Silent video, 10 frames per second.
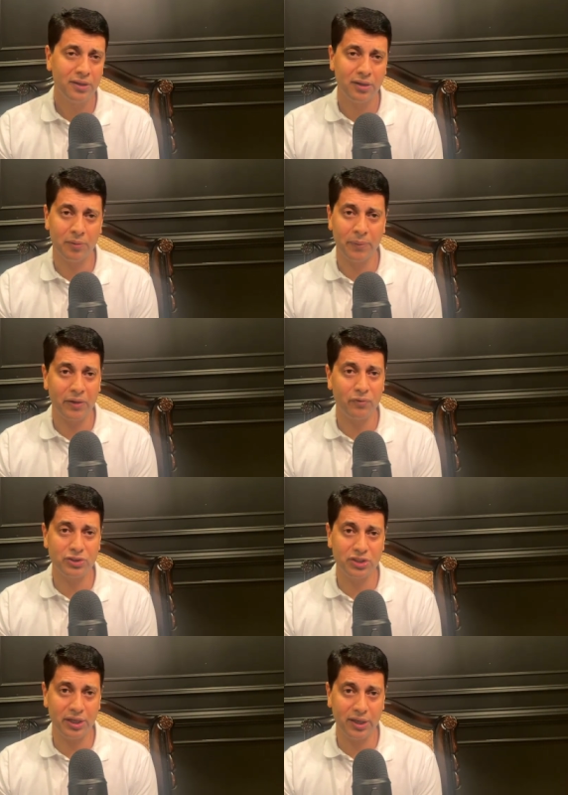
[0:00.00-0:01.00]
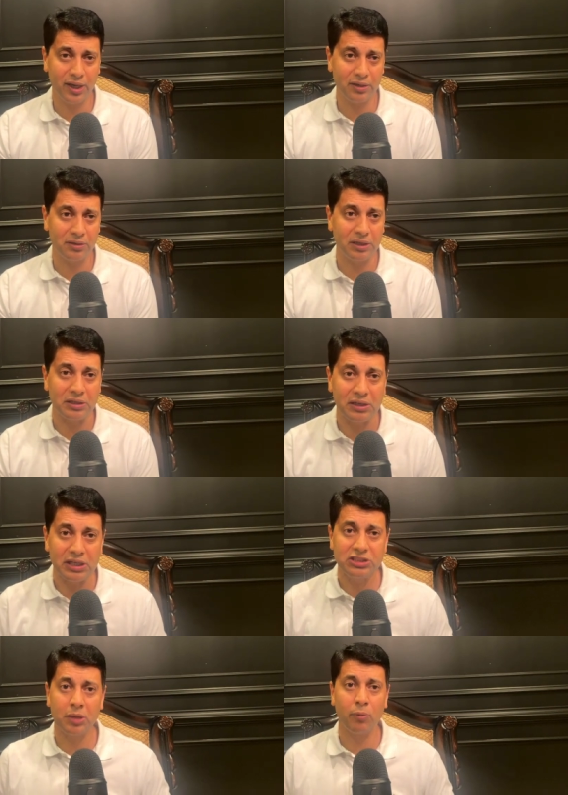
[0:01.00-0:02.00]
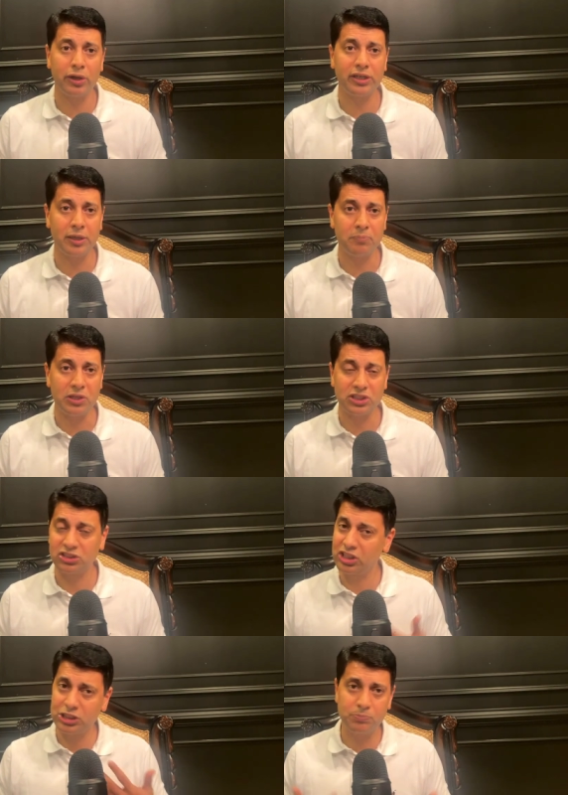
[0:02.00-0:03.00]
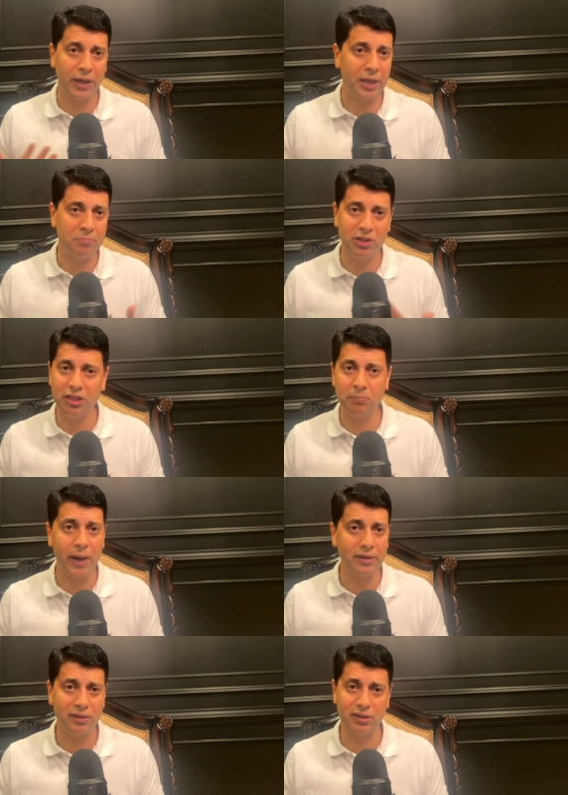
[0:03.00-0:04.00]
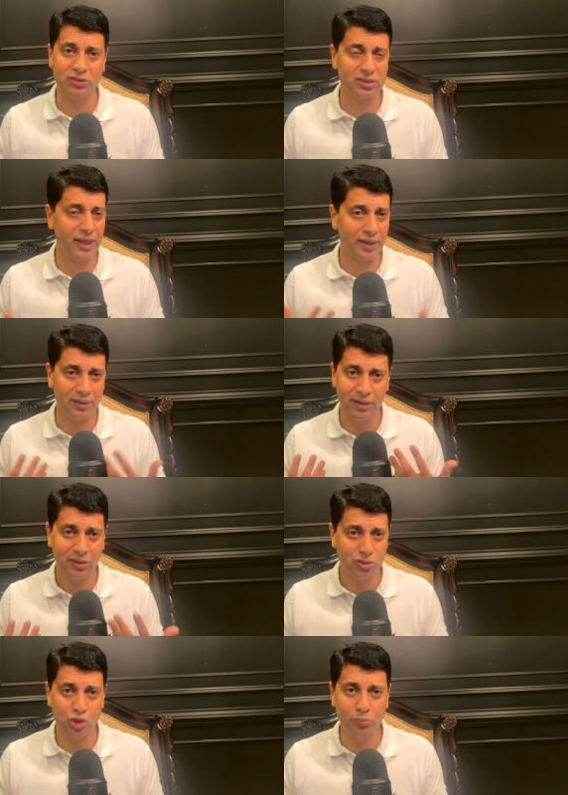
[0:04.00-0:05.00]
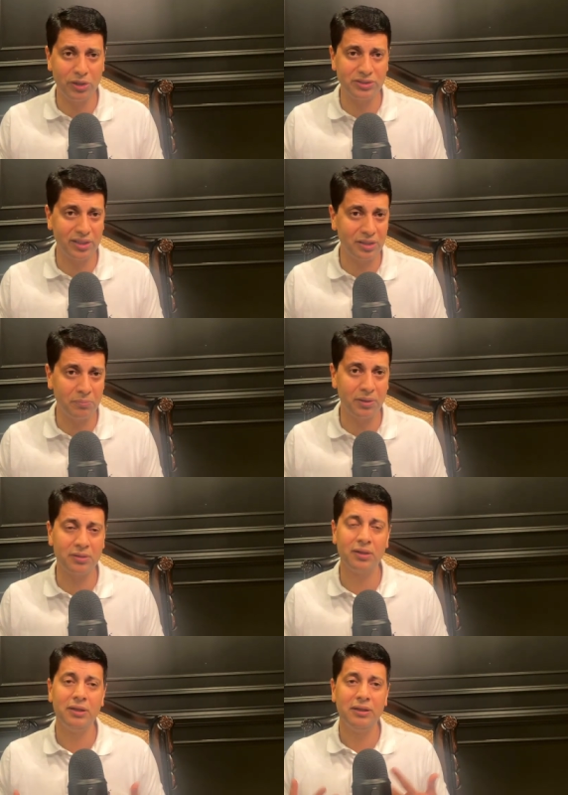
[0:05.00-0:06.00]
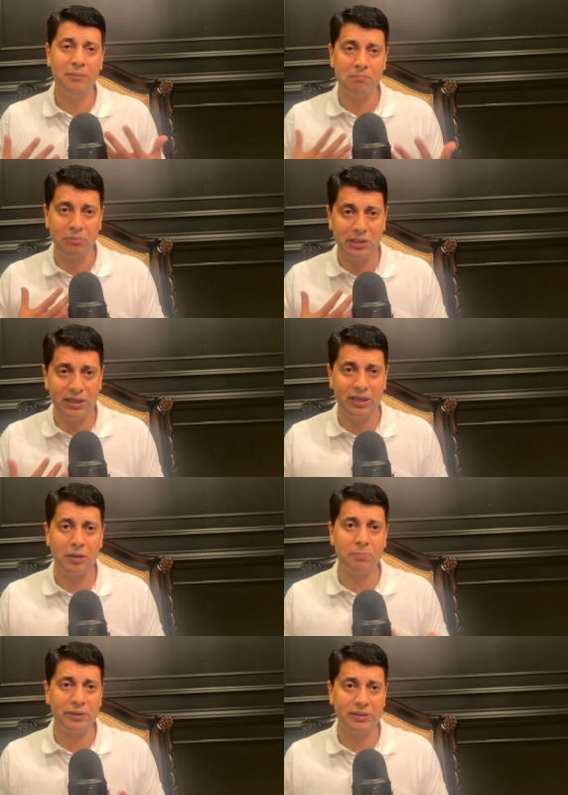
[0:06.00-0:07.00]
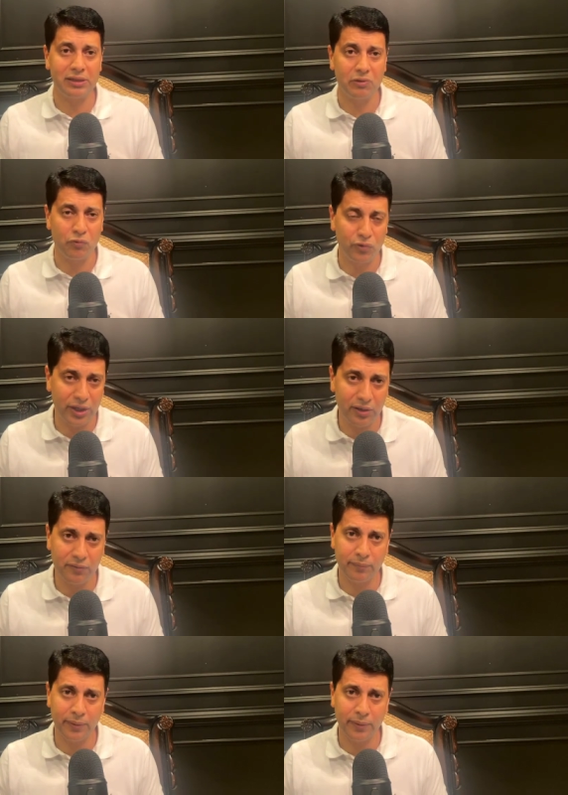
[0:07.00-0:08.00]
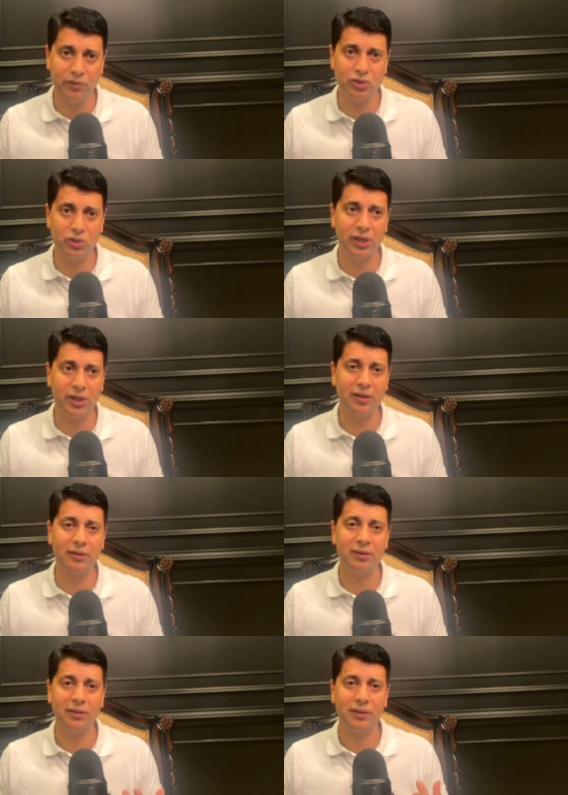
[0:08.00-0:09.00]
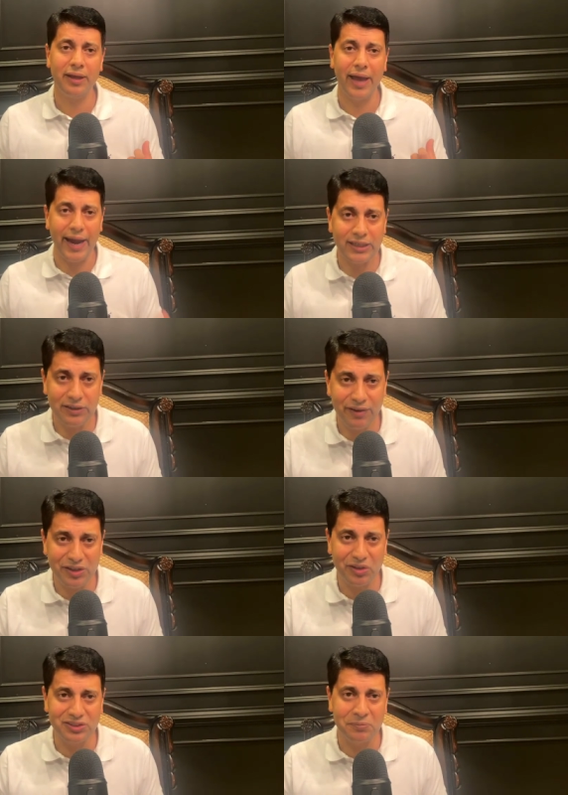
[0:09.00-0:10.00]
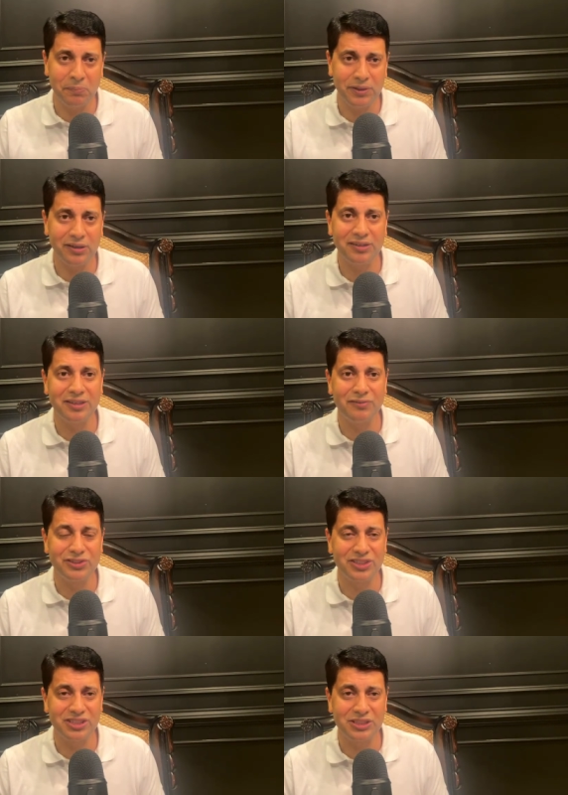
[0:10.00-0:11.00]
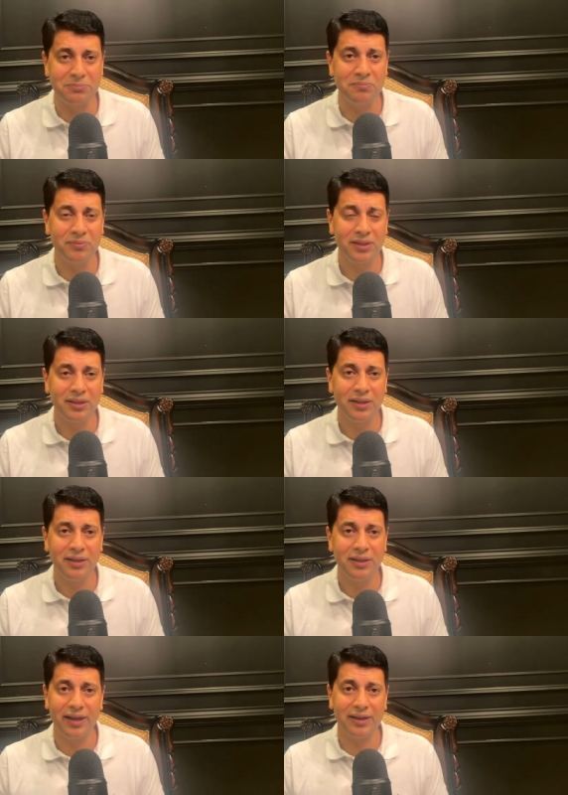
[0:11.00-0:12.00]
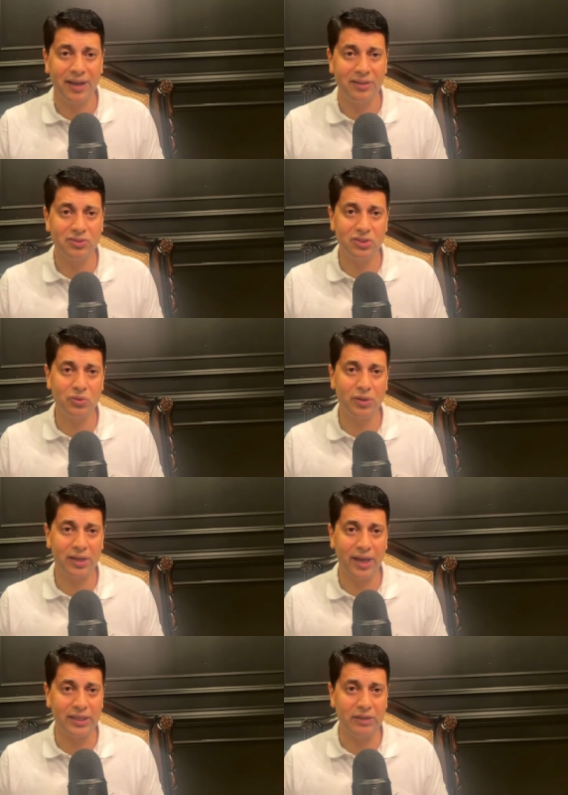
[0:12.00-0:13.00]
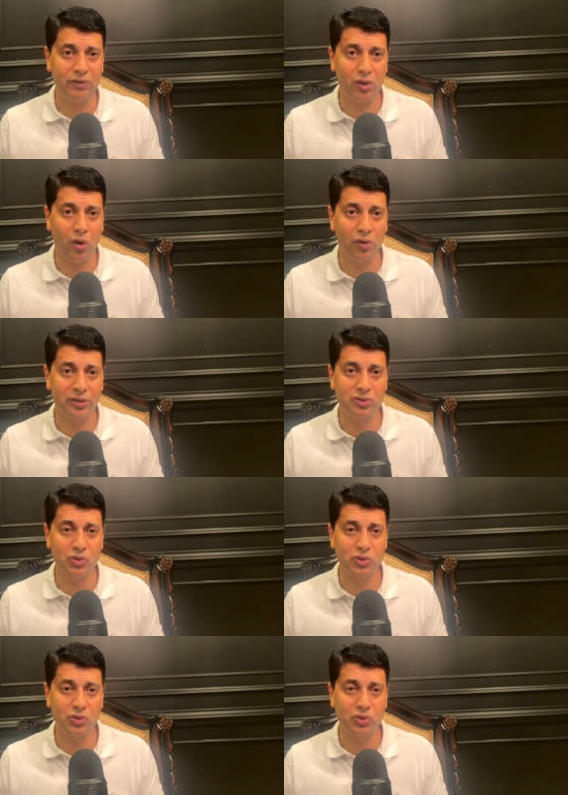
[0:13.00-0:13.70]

uh, by which they can increase their body temperature just by breathing pattern it's like tumo is nothing but breathing in a particular way by which you can activate your sympathetic nervous system and hence you can activate your organs